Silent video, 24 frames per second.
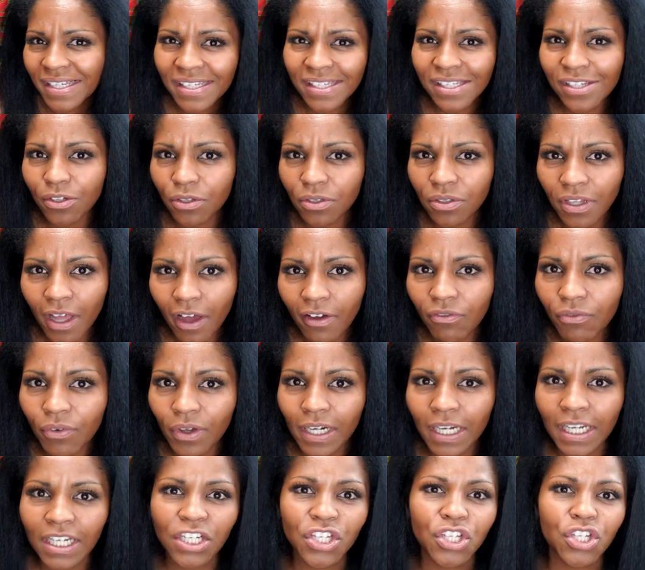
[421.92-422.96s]
still love what
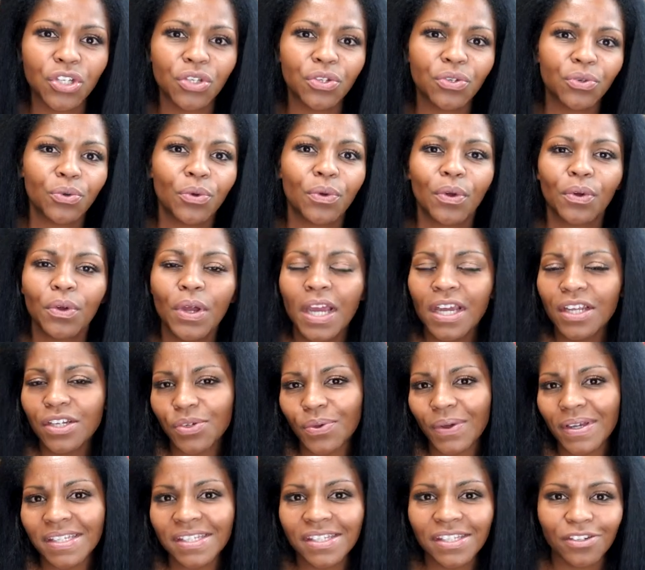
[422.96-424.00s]
I do? Do
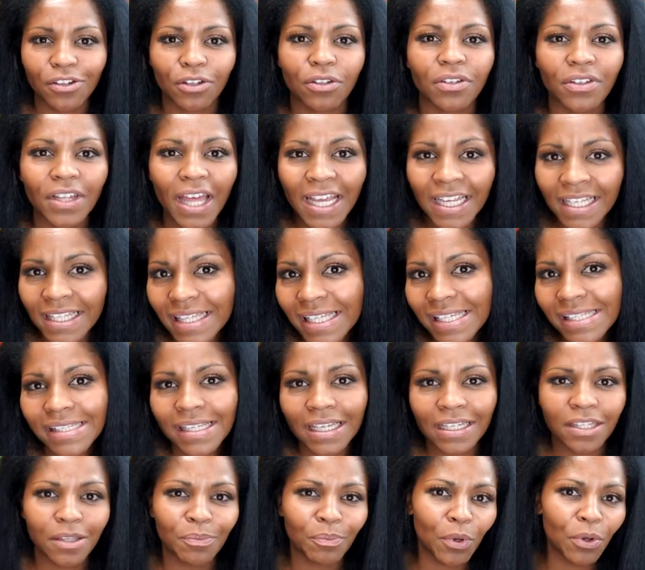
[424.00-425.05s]
I still like this?
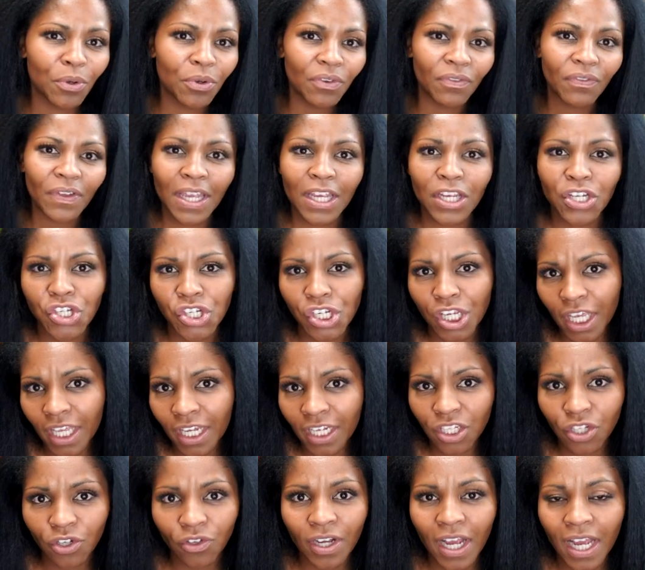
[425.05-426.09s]
Like the
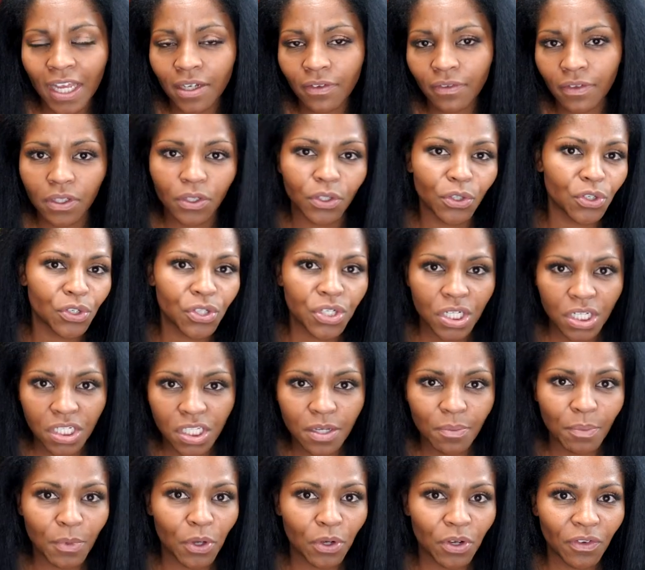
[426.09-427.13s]
motivation, you're kind of allergic
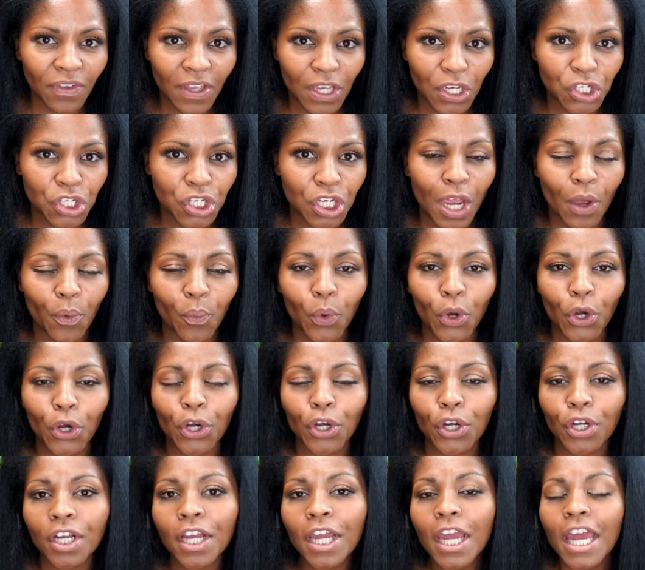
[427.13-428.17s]
to motivation at
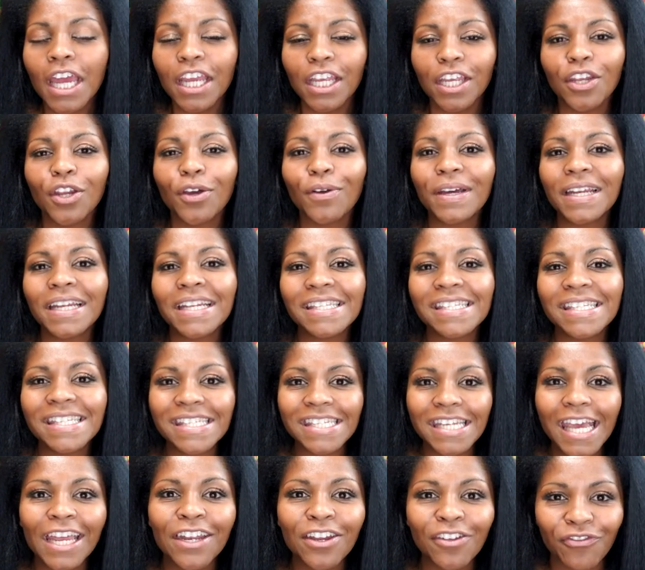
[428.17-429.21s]
work, you know, and
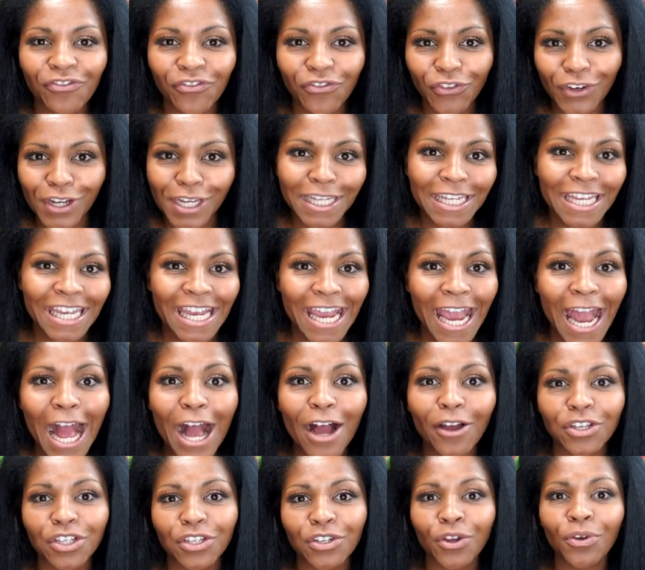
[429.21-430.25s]
instead of freaking
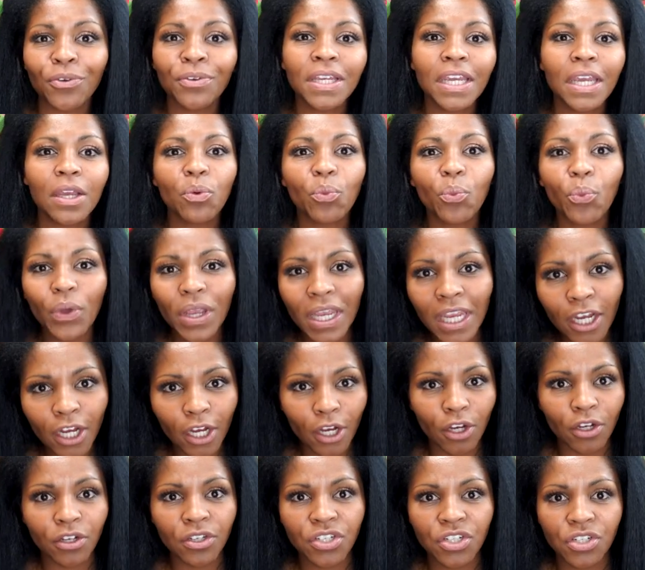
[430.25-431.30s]
out, you don't get
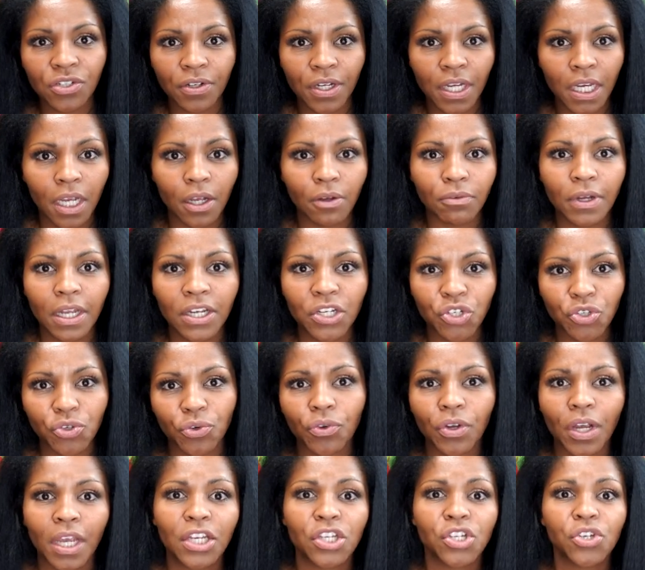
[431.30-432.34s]
weird during a
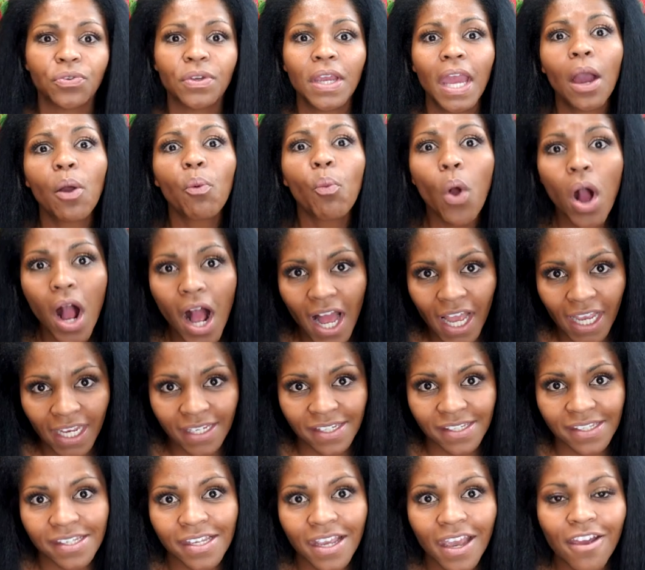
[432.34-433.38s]
retrograde, you get
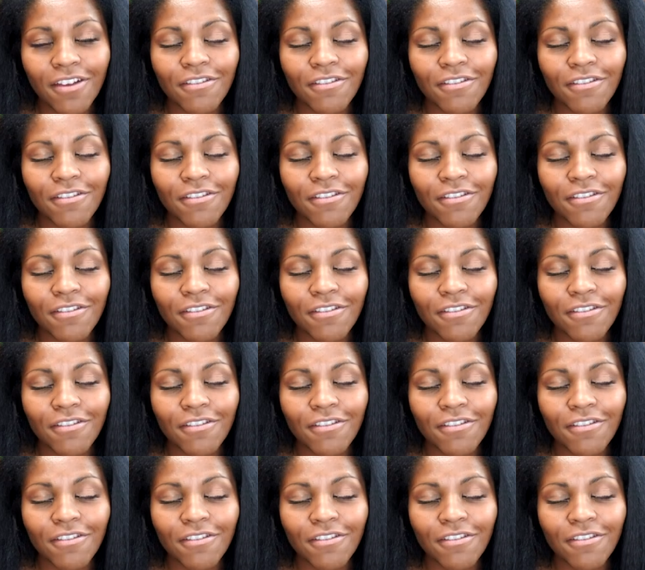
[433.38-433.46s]
wise,